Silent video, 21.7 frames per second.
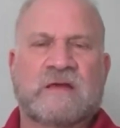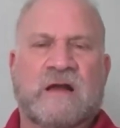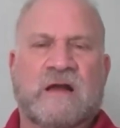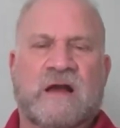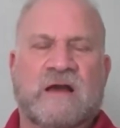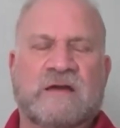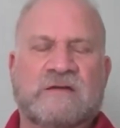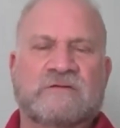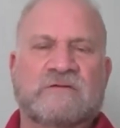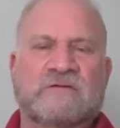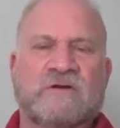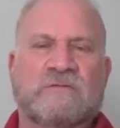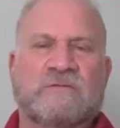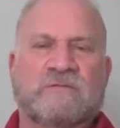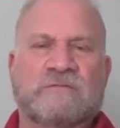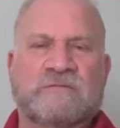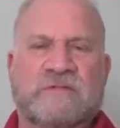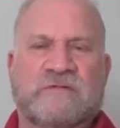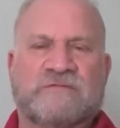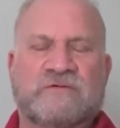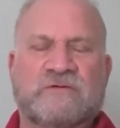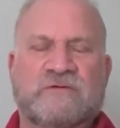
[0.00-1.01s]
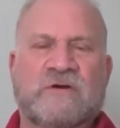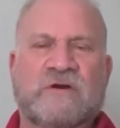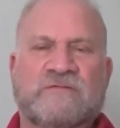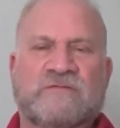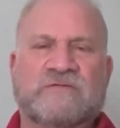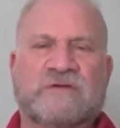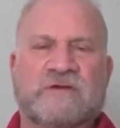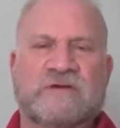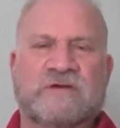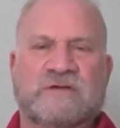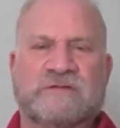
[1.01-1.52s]
I don't know if you have
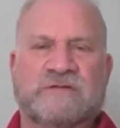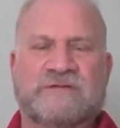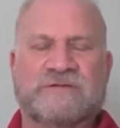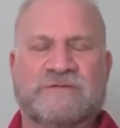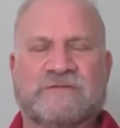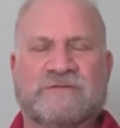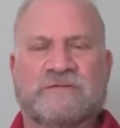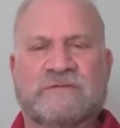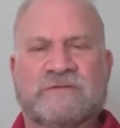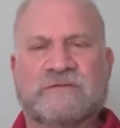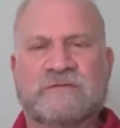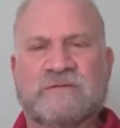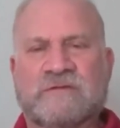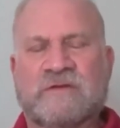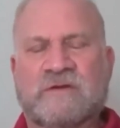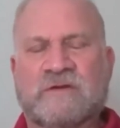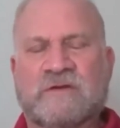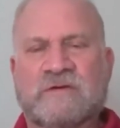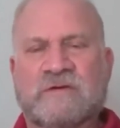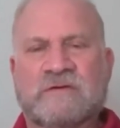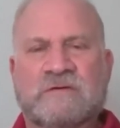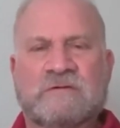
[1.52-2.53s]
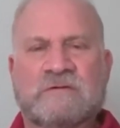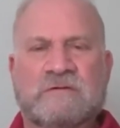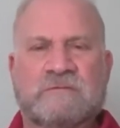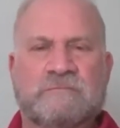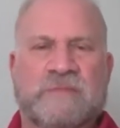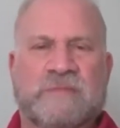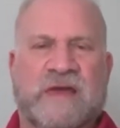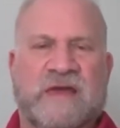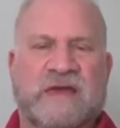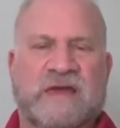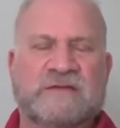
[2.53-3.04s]
kids,
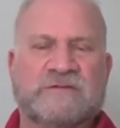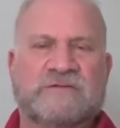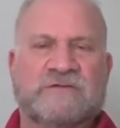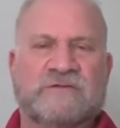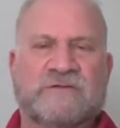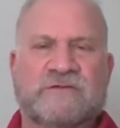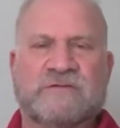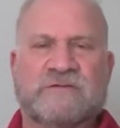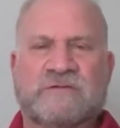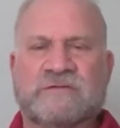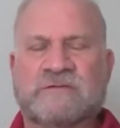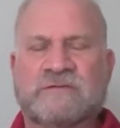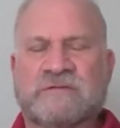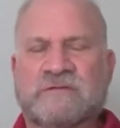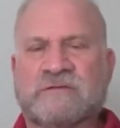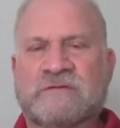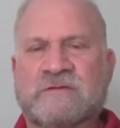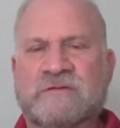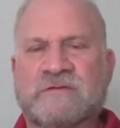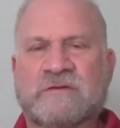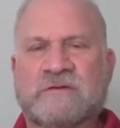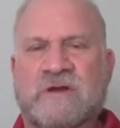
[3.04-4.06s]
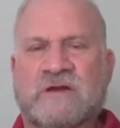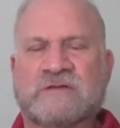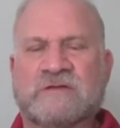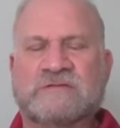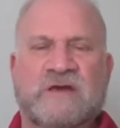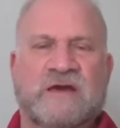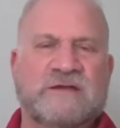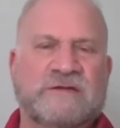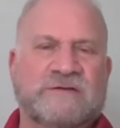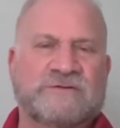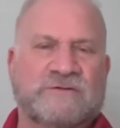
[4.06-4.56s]
mates,
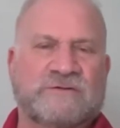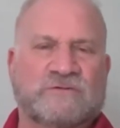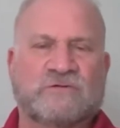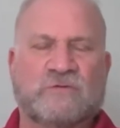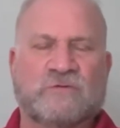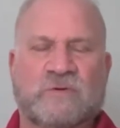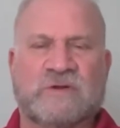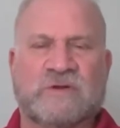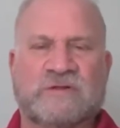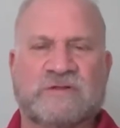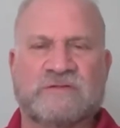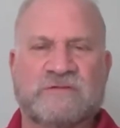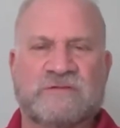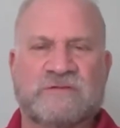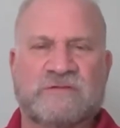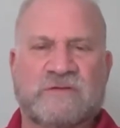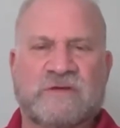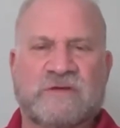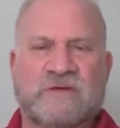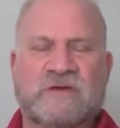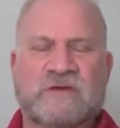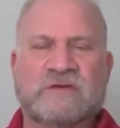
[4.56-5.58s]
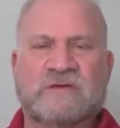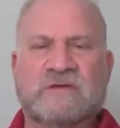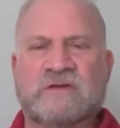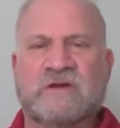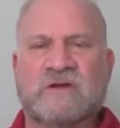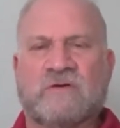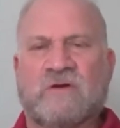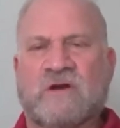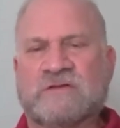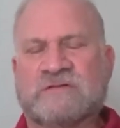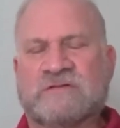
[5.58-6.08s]
identical twins.
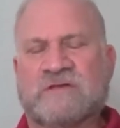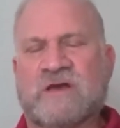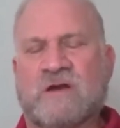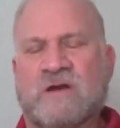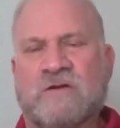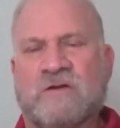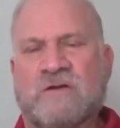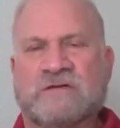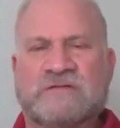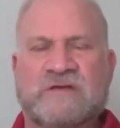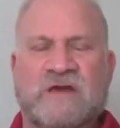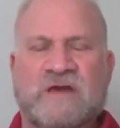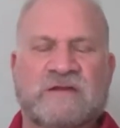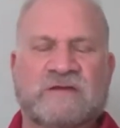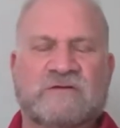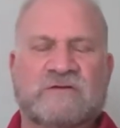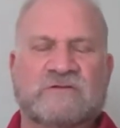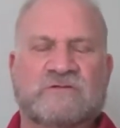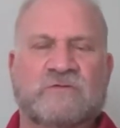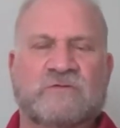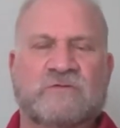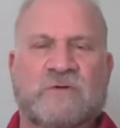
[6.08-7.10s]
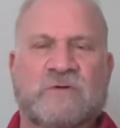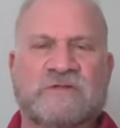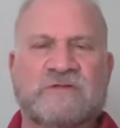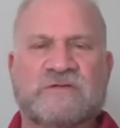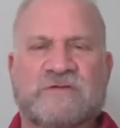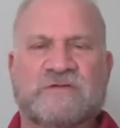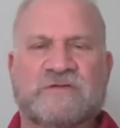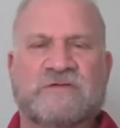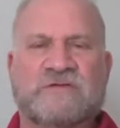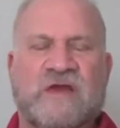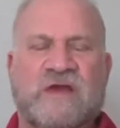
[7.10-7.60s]
Are identical twins
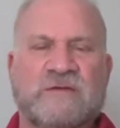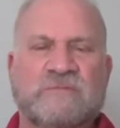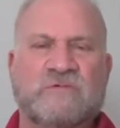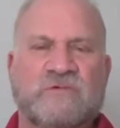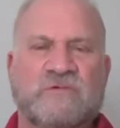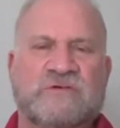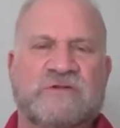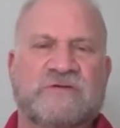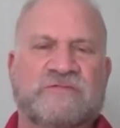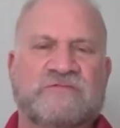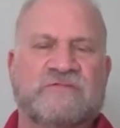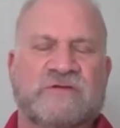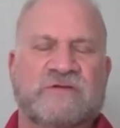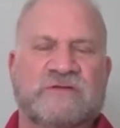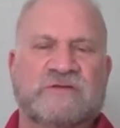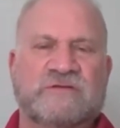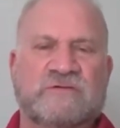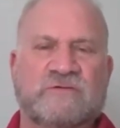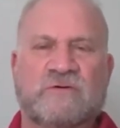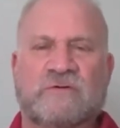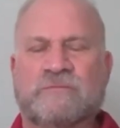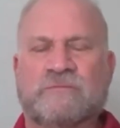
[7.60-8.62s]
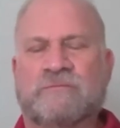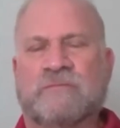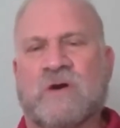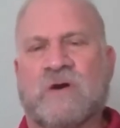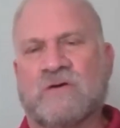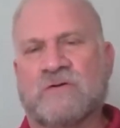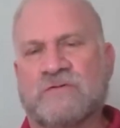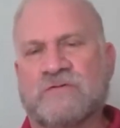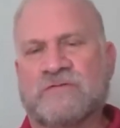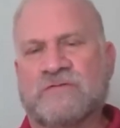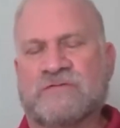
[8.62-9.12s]
the same or different or
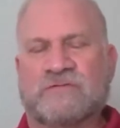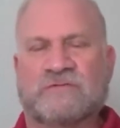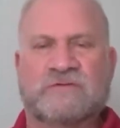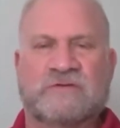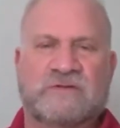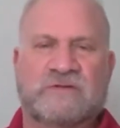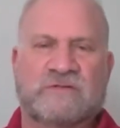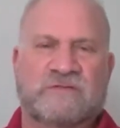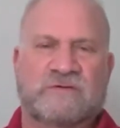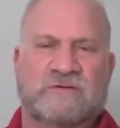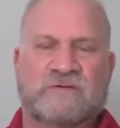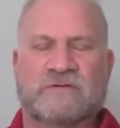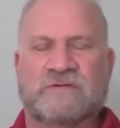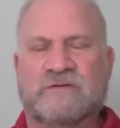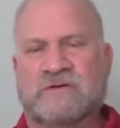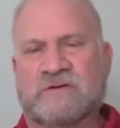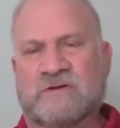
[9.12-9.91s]
both or neither?